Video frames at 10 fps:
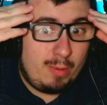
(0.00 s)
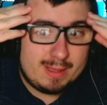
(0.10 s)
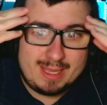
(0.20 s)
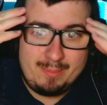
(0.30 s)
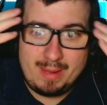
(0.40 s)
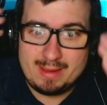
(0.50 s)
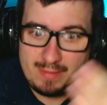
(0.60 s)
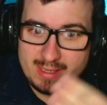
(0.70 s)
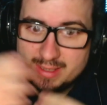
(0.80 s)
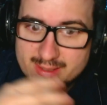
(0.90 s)
What am I
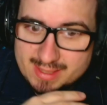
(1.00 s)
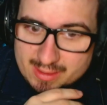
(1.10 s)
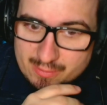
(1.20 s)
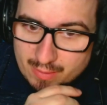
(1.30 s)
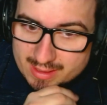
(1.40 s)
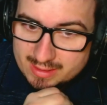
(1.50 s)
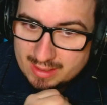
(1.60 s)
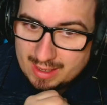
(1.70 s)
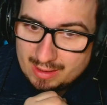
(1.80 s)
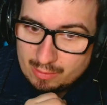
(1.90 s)
witnessing right
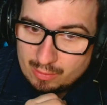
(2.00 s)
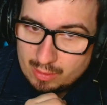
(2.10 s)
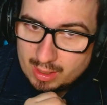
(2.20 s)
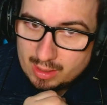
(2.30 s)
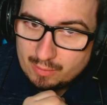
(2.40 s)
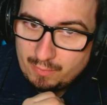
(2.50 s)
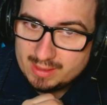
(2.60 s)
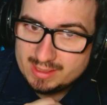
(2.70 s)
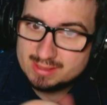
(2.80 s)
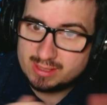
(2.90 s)
now? Why
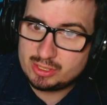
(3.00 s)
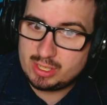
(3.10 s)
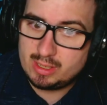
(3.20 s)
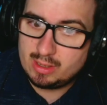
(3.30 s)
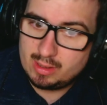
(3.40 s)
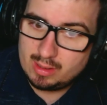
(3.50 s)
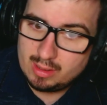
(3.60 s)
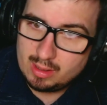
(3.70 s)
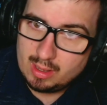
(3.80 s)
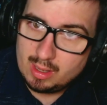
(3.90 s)
doesn't she...
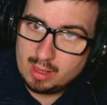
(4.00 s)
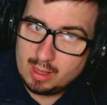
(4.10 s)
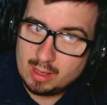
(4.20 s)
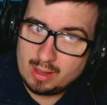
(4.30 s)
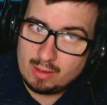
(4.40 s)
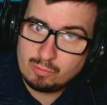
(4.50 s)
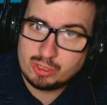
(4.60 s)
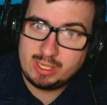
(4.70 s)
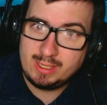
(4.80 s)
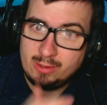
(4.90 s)
Oh,
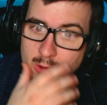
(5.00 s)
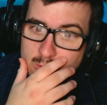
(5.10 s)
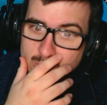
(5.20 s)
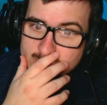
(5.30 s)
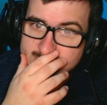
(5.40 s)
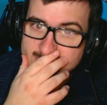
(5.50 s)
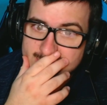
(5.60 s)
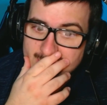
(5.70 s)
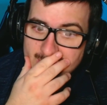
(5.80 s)
she knows!